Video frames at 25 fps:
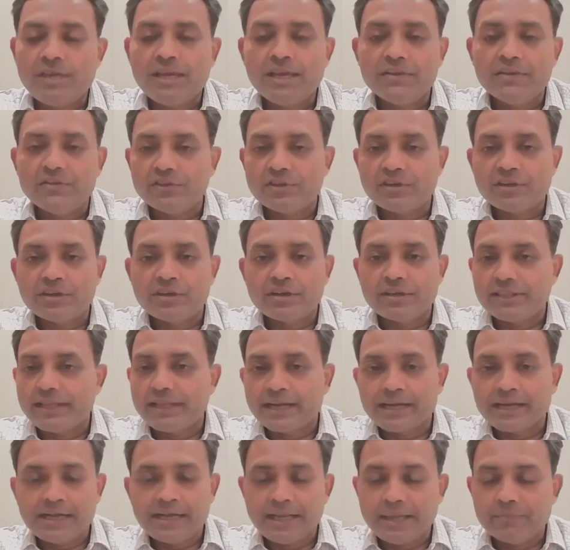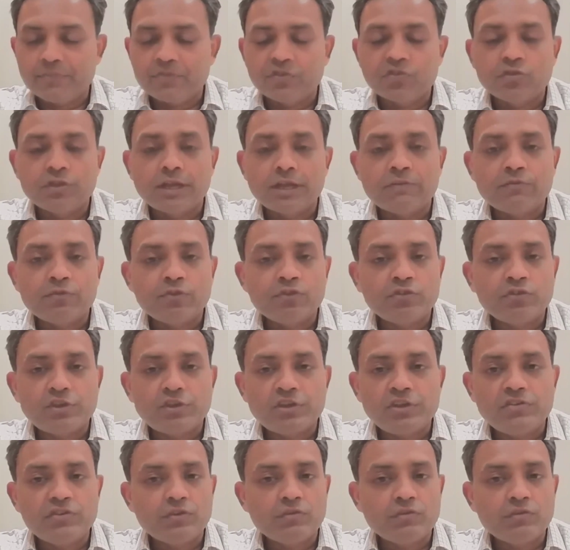We exited that name. So that was the